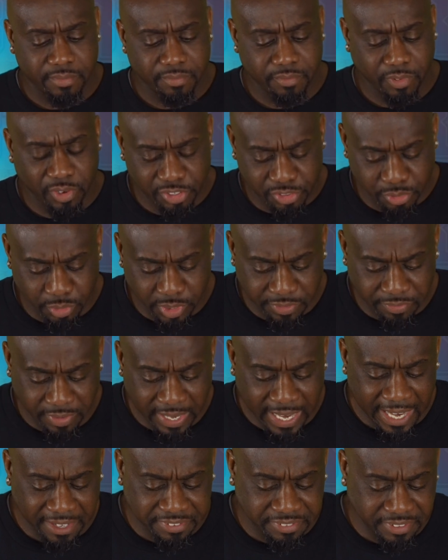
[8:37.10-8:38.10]
Verse
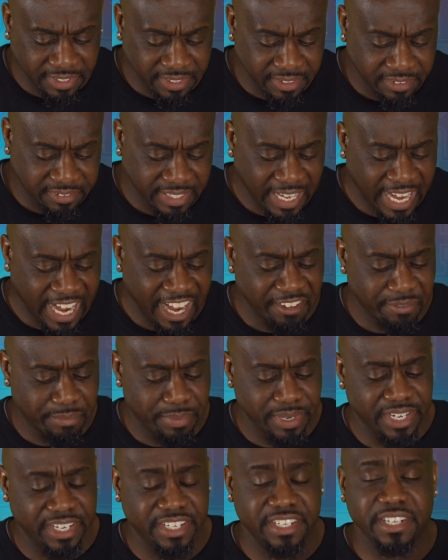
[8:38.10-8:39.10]
25 says, I've
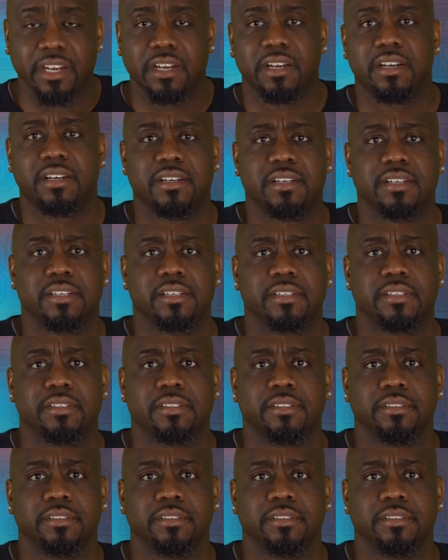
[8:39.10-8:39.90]
been young